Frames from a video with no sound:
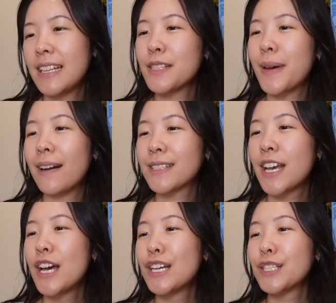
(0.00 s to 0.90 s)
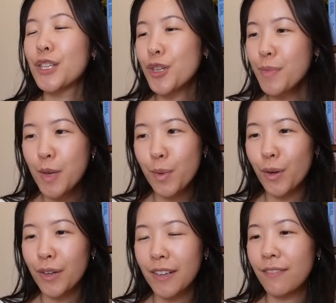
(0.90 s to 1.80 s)
It's about two
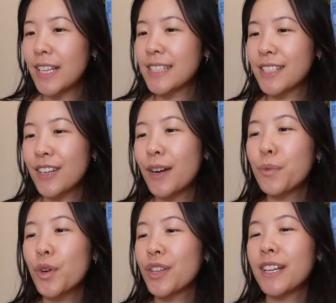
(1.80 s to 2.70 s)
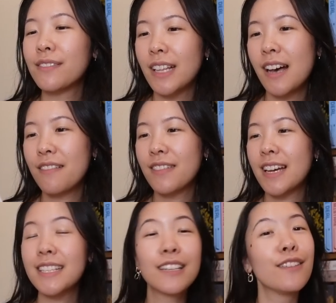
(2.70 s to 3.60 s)
people convinced they're unworthy of love
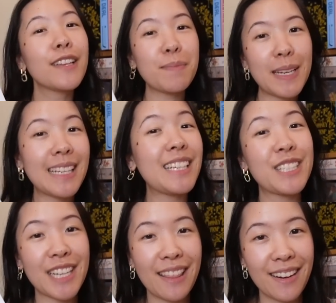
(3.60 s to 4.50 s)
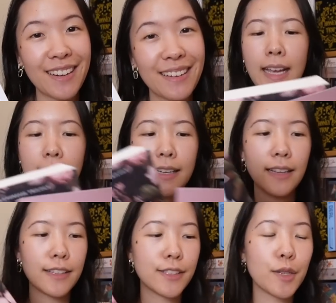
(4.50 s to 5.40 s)
until they meet each other. And I
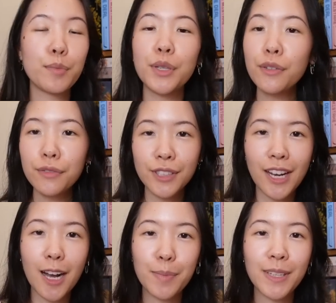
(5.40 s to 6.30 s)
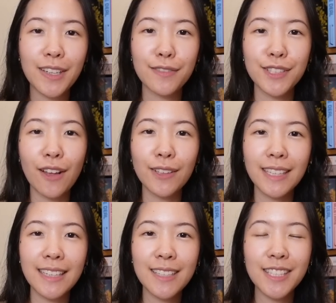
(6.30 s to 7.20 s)
got this beautiful copy of Salt
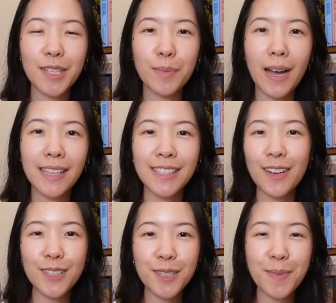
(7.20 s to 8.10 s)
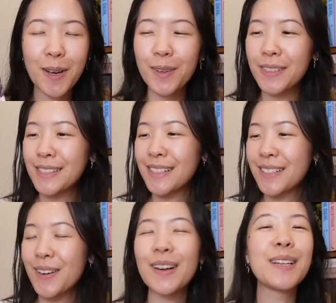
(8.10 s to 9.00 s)
Kiss by Sierra Simone. This is
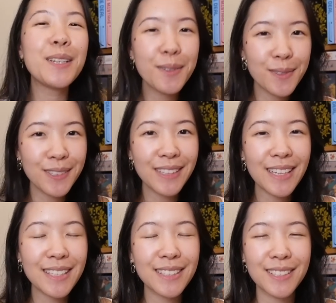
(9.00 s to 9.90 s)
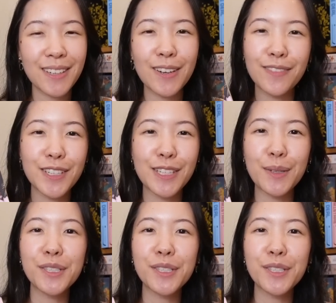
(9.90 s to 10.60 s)
her new release, the start of her new